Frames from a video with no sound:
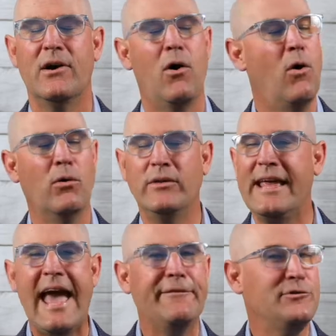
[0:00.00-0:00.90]

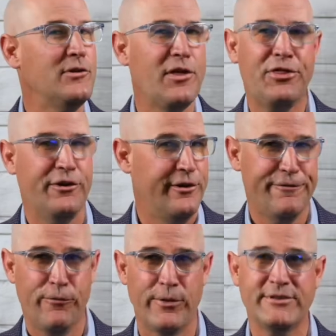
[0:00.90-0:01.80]
Only after the 3rd or
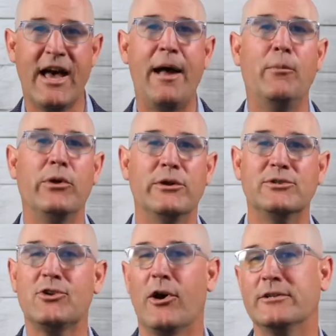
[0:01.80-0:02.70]
4th time will you
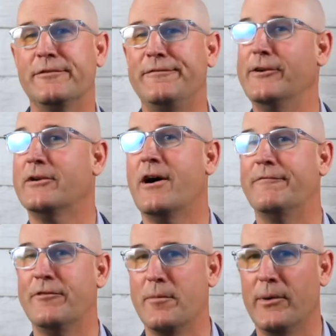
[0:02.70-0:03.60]
start to feel
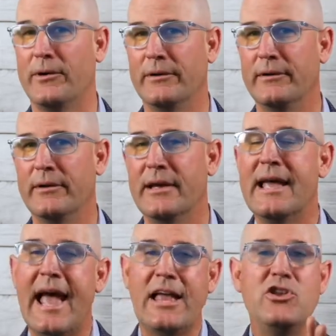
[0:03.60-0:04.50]
comfortable.
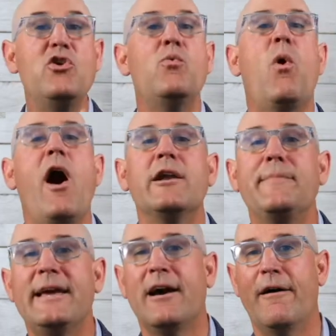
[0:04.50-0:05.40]
And you want to
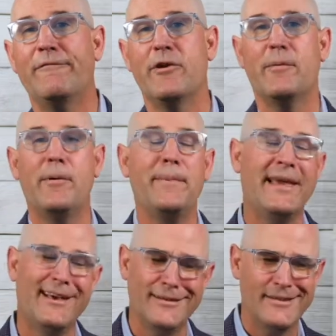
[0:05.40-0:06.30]
be comfortable
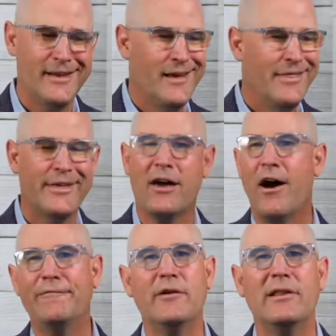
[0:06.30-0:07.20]
because the
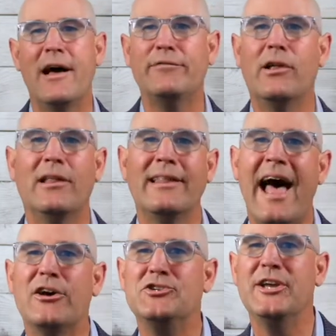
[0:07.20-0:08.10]
comfort level
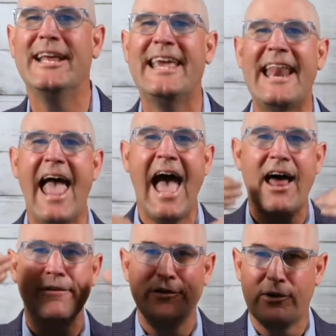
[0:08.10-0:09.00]
allows you to get
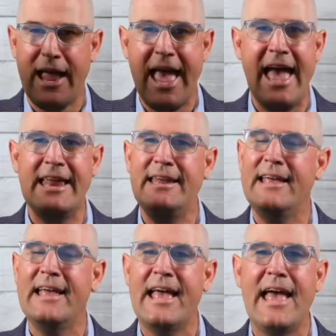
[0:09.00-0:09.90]
out of your head
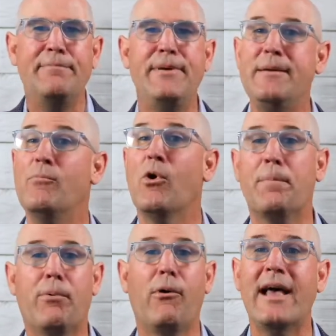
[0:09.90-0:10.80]
and be more
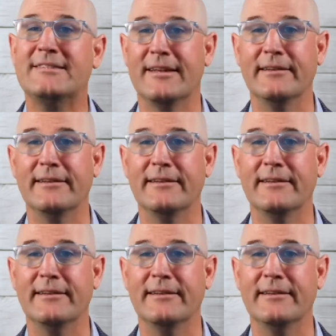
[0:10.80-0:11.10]
present.